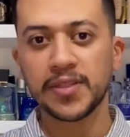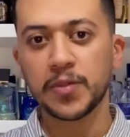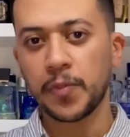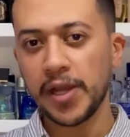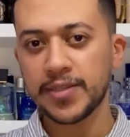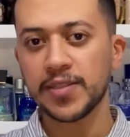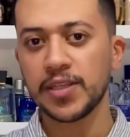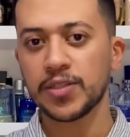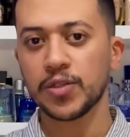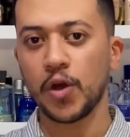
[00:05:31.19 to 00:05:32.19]
the
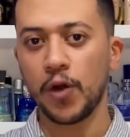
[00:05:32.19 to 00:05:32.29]
spiciness